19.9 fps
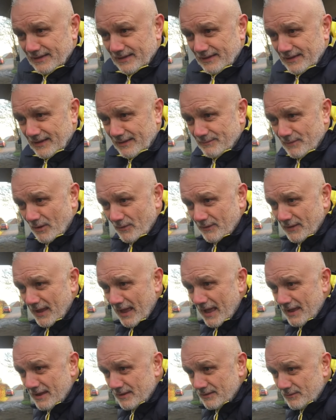I'm
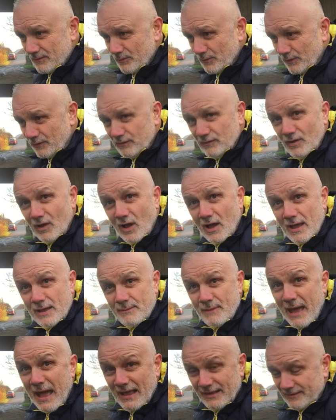okay with time,
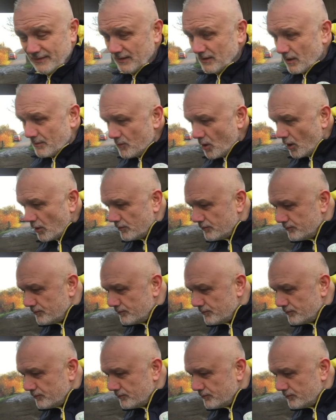as in I'm not